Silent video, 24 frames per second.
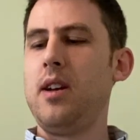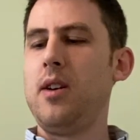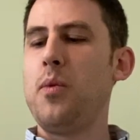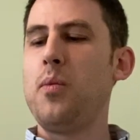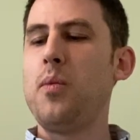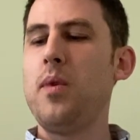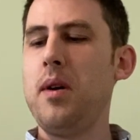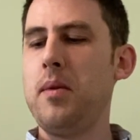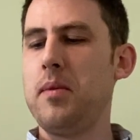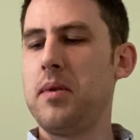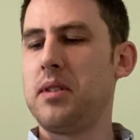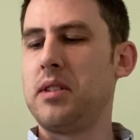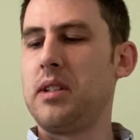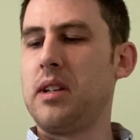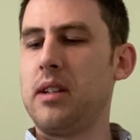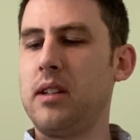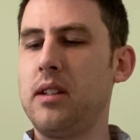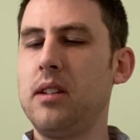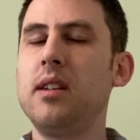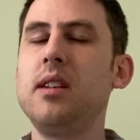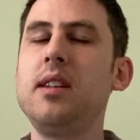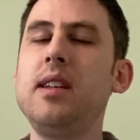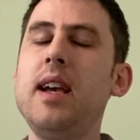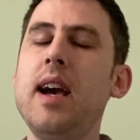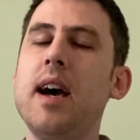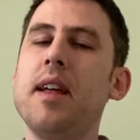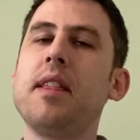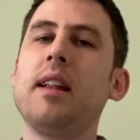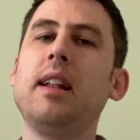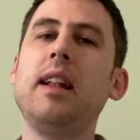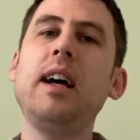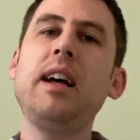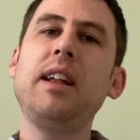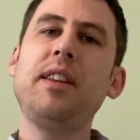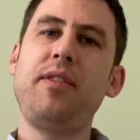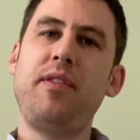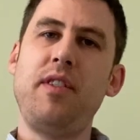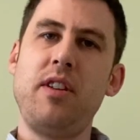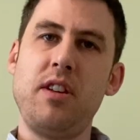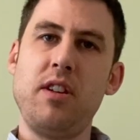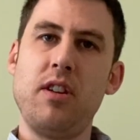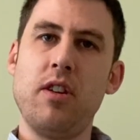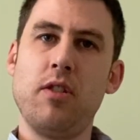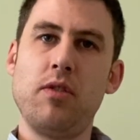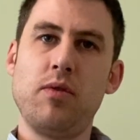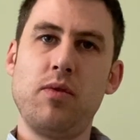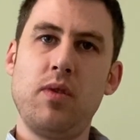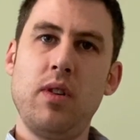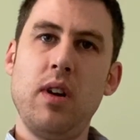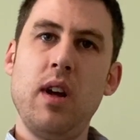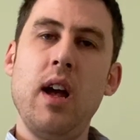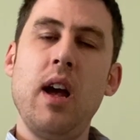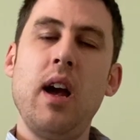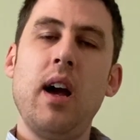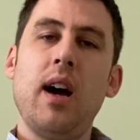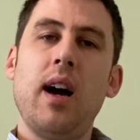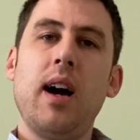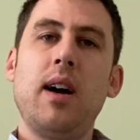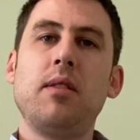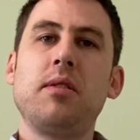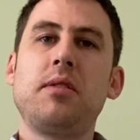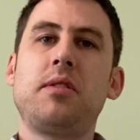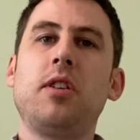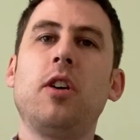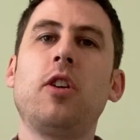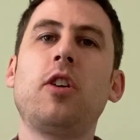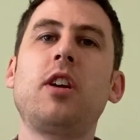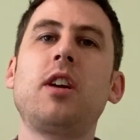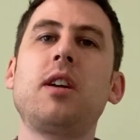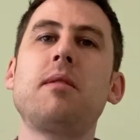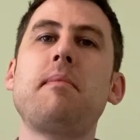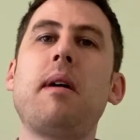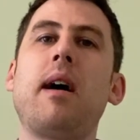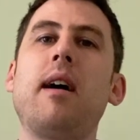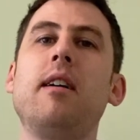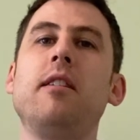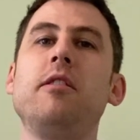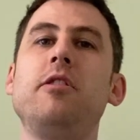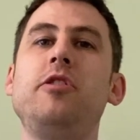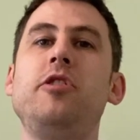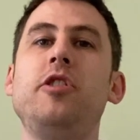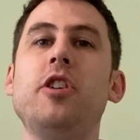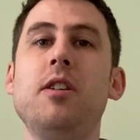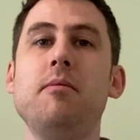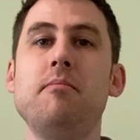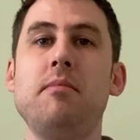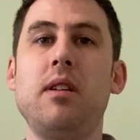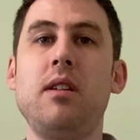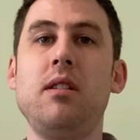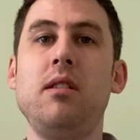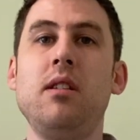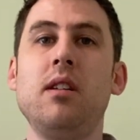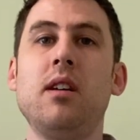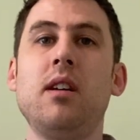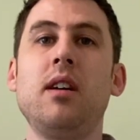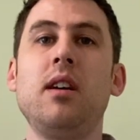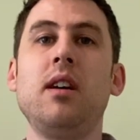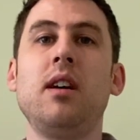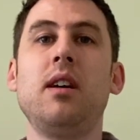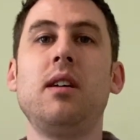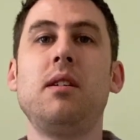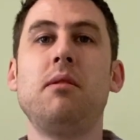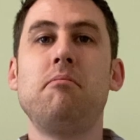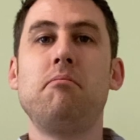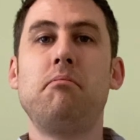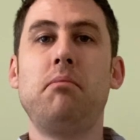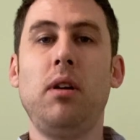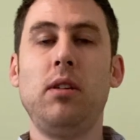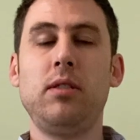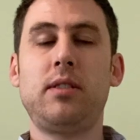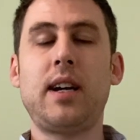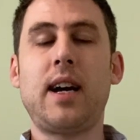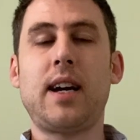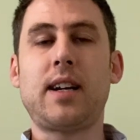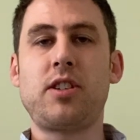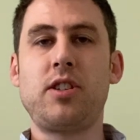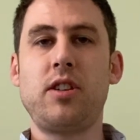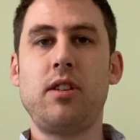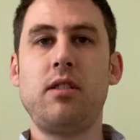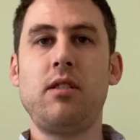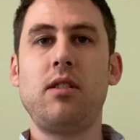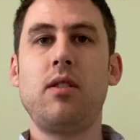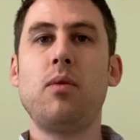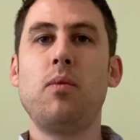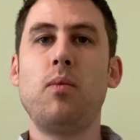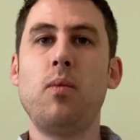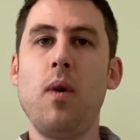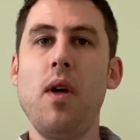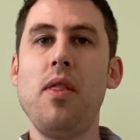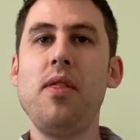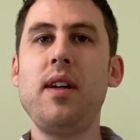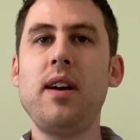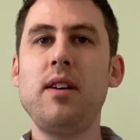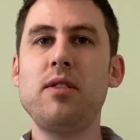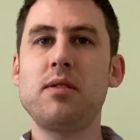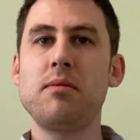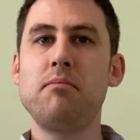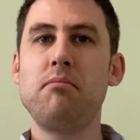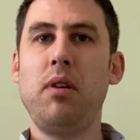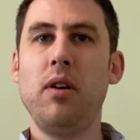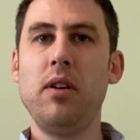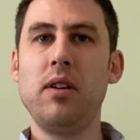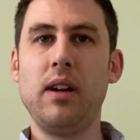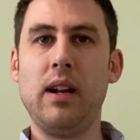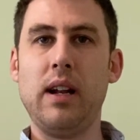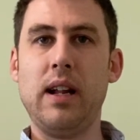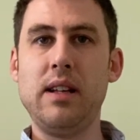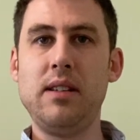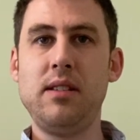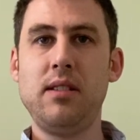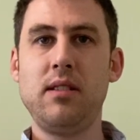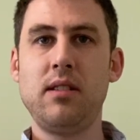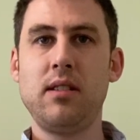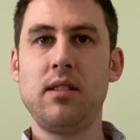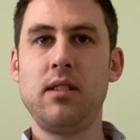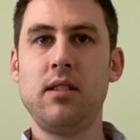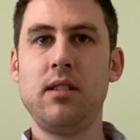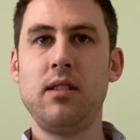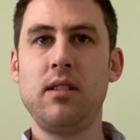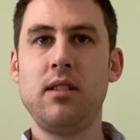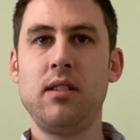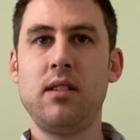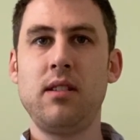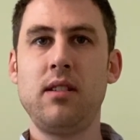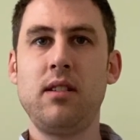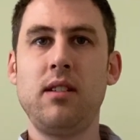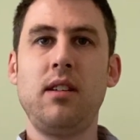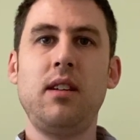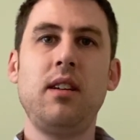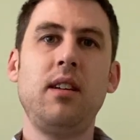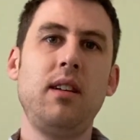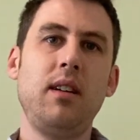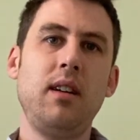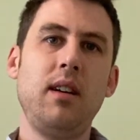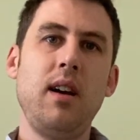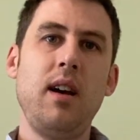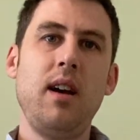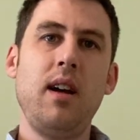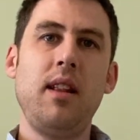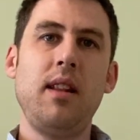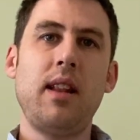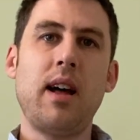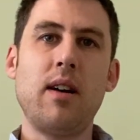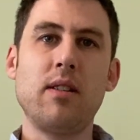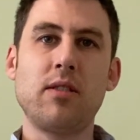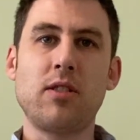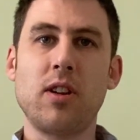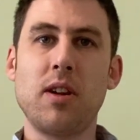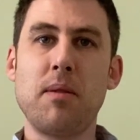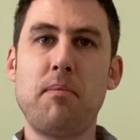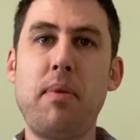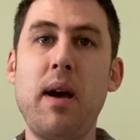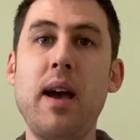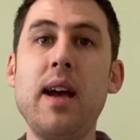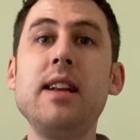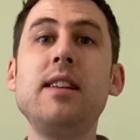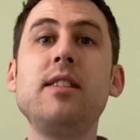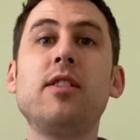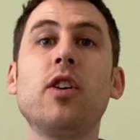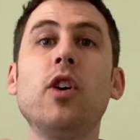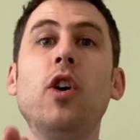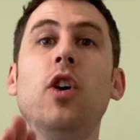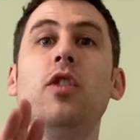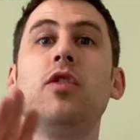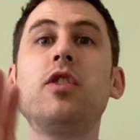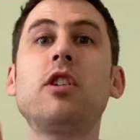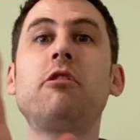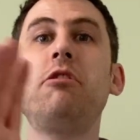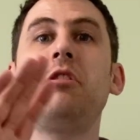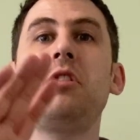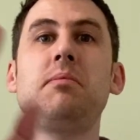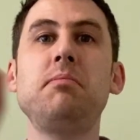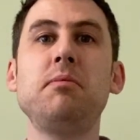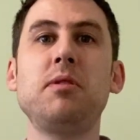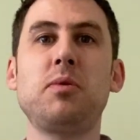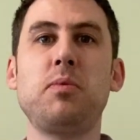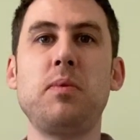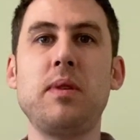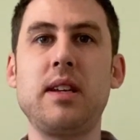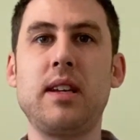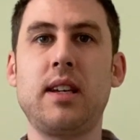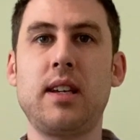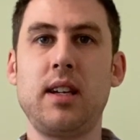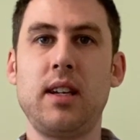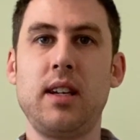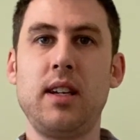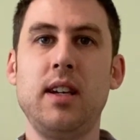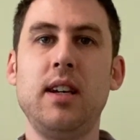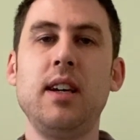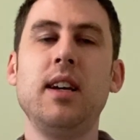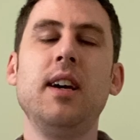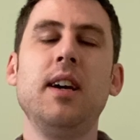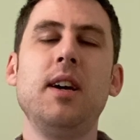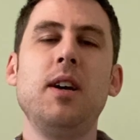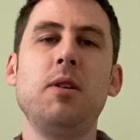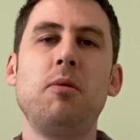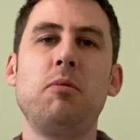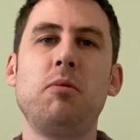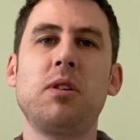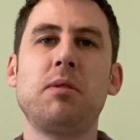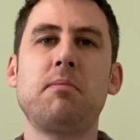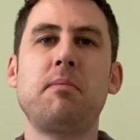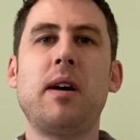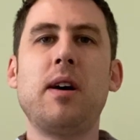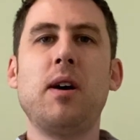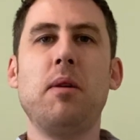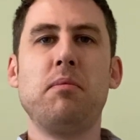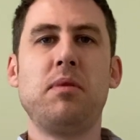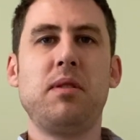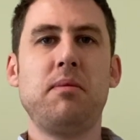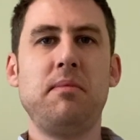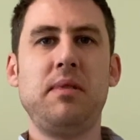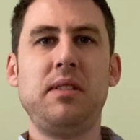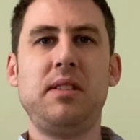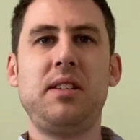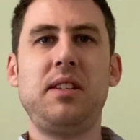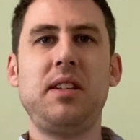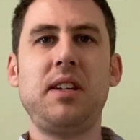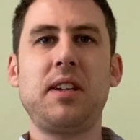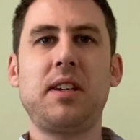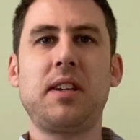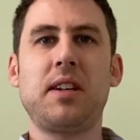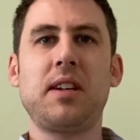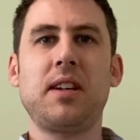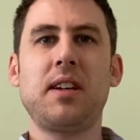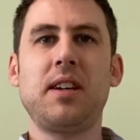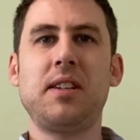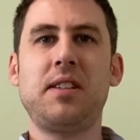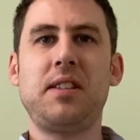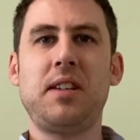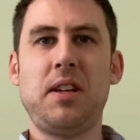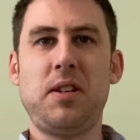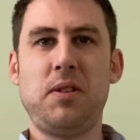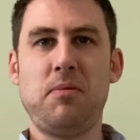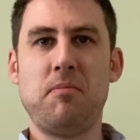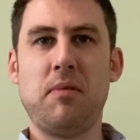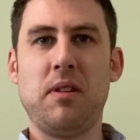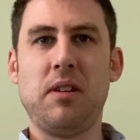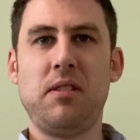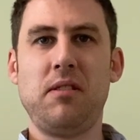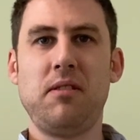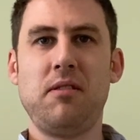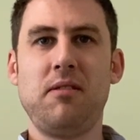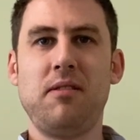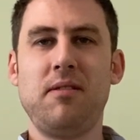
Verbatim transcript: Where was I? Yeah, the last video, I was talking about a German bolt action 1000 point list I was going to paint over Christmas week was my optimistic assessment